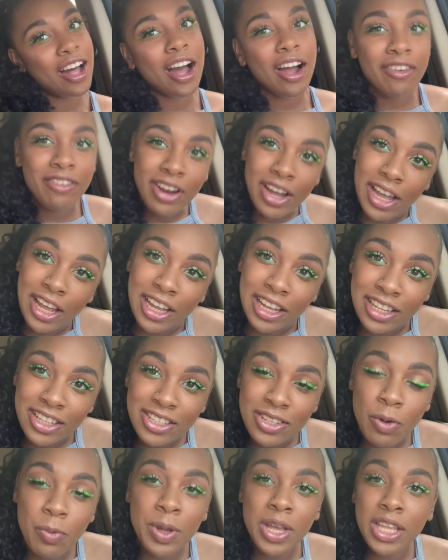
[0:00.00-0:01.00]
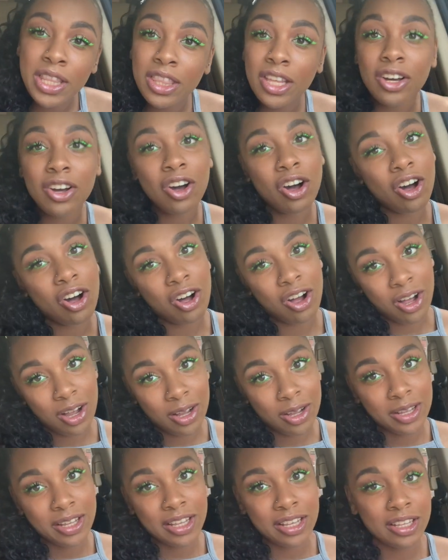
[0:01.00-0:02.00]
All right, so we in the
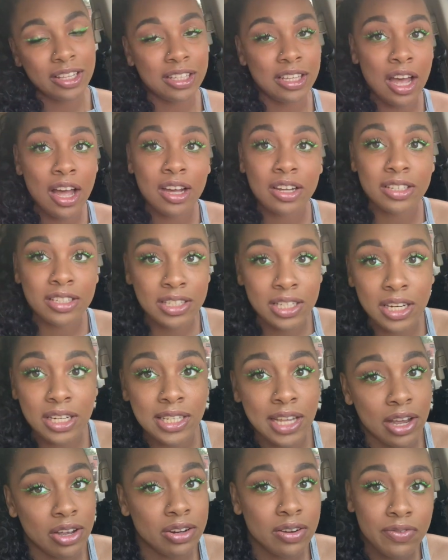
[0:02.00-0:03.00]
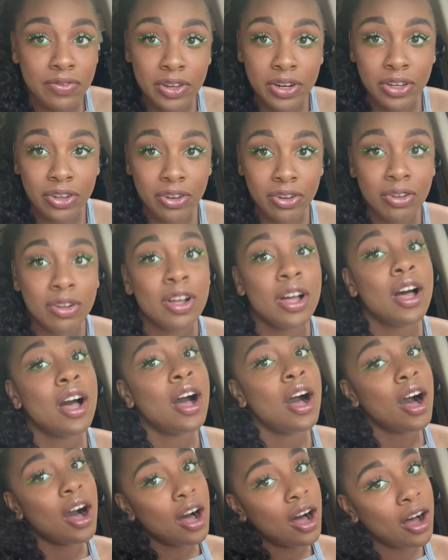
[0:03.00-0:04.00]
car and y'all can see the title of the video.
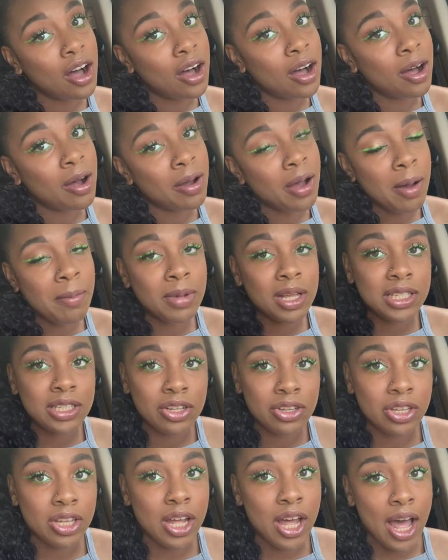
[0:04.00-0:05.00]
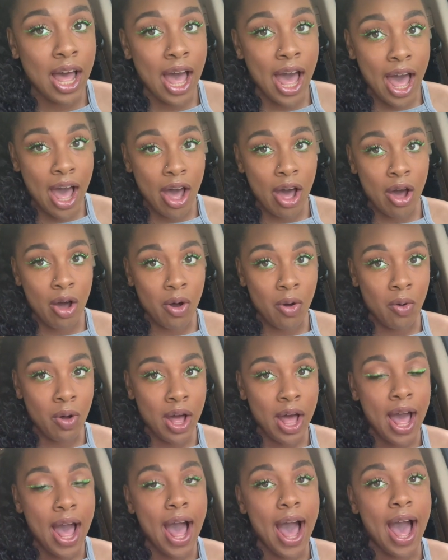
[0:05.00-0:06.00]
I'm gonna tell you how
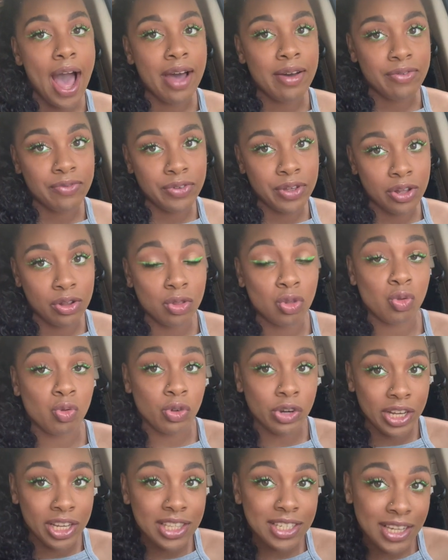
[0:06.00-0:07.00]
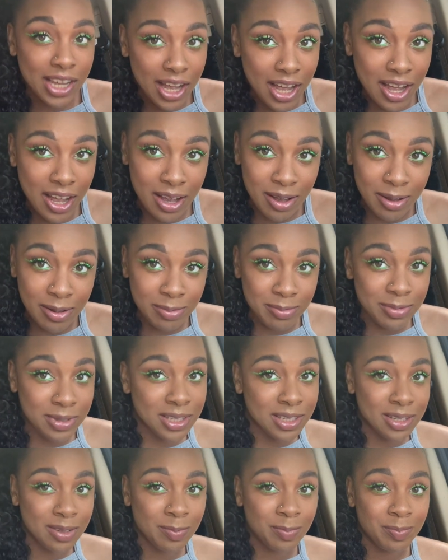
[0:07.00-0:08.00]
I failed 3
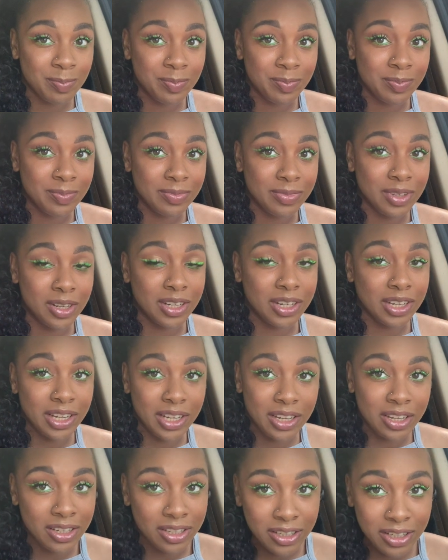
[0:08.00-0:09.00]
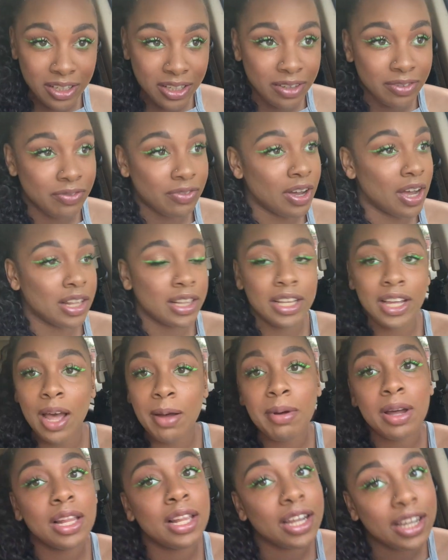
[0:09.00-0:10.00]
times. Okay, honey, finally
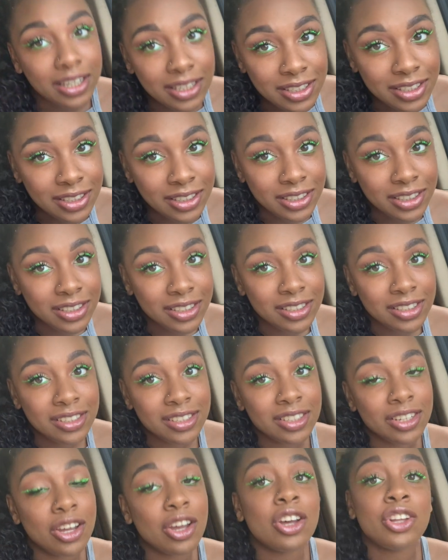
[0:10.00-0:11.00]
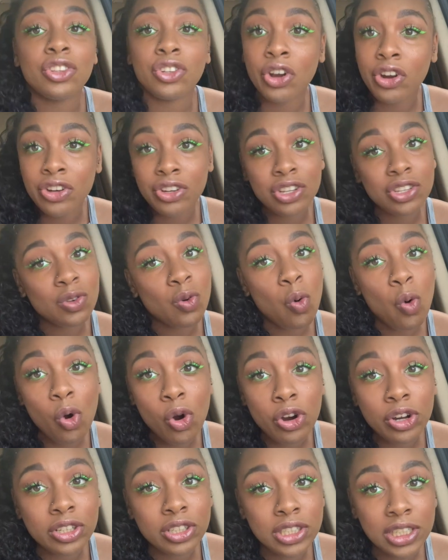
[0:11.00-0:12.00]
got my license during this
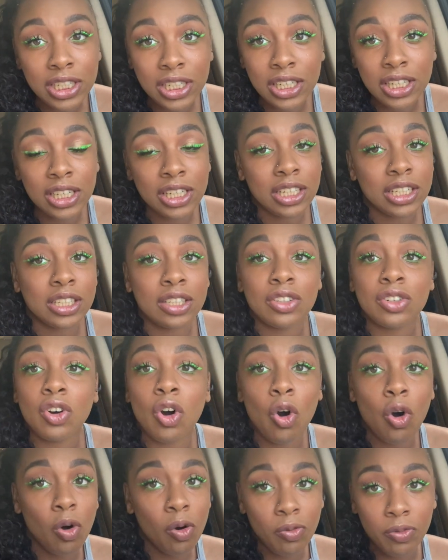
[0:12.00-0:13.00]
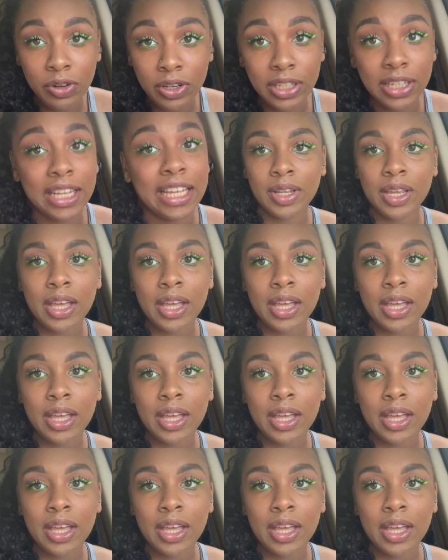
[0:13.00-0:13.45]
quarantine, COVID.